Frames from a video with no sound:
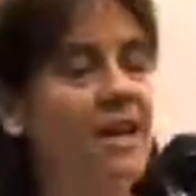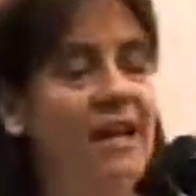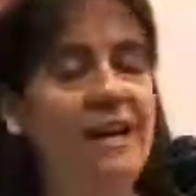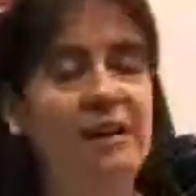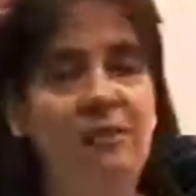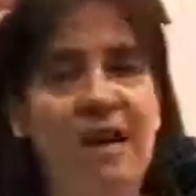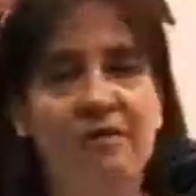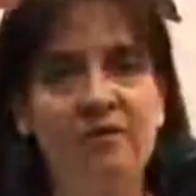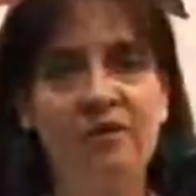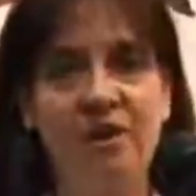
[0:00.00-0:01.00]
and we
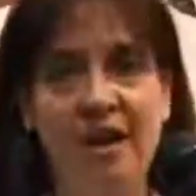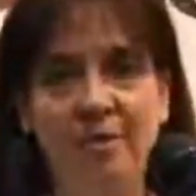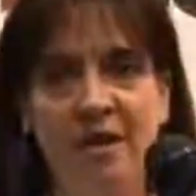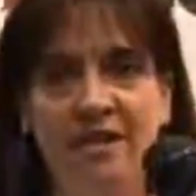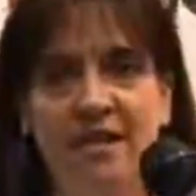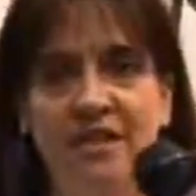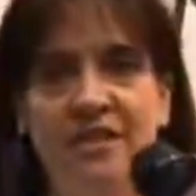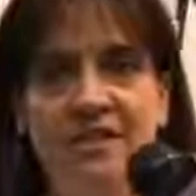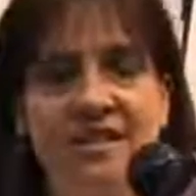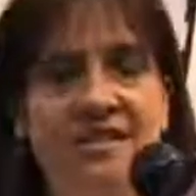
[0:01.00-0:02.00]
have it for the iPod Touch,
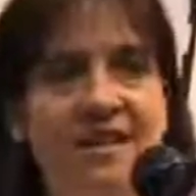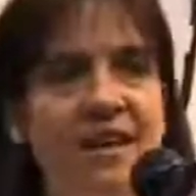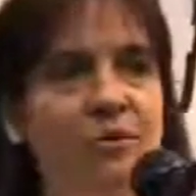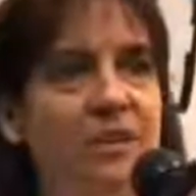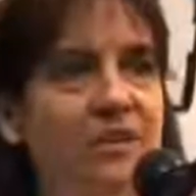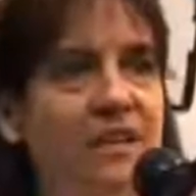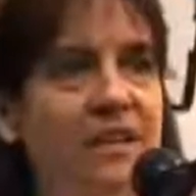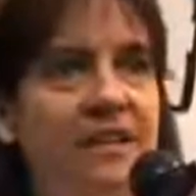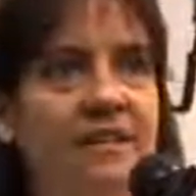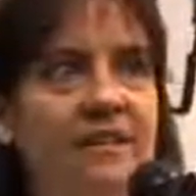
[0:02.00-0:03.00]
as I said, which the
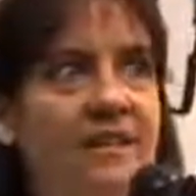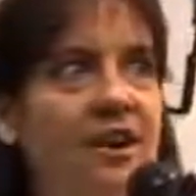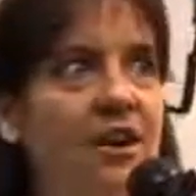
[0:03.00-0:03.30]
kids